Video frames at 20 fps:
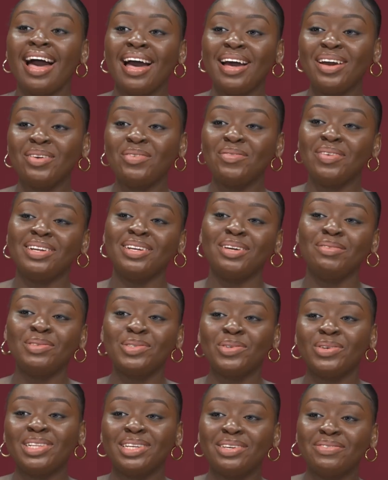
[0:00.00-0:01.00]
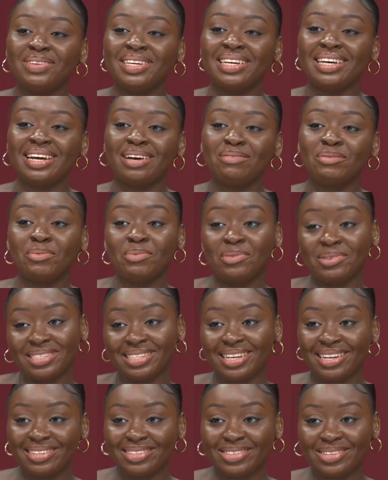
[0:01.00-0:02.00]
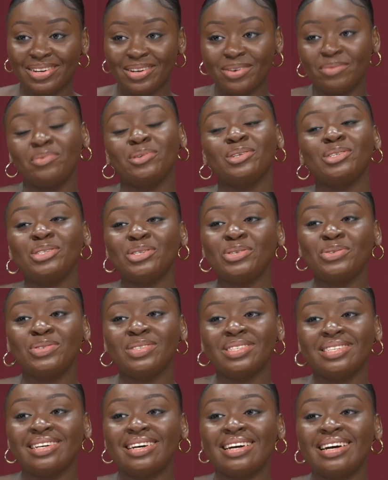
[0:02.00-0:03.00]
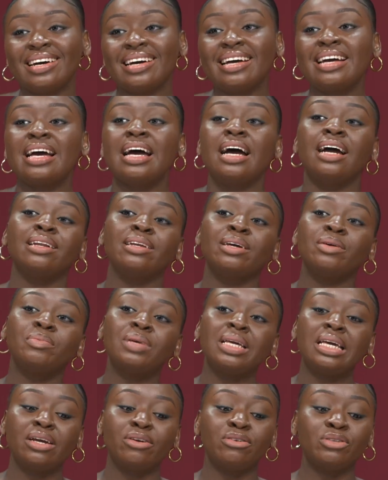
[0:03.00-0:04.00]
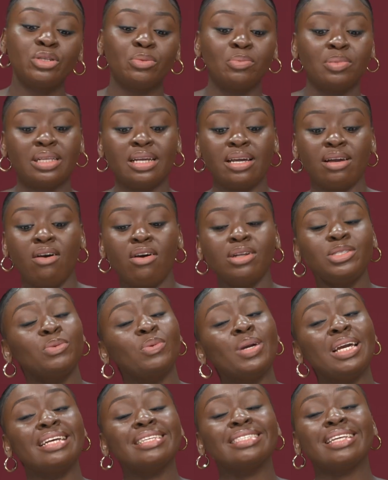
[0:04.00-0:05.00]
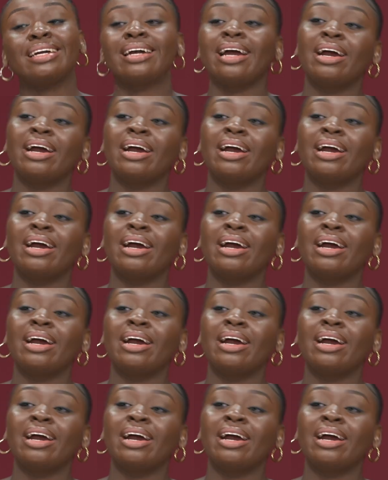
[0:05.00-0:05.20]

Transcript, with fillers: Hi, my name is Olivia. I'm a presenter, producer, and I'm here to play Hot Wings and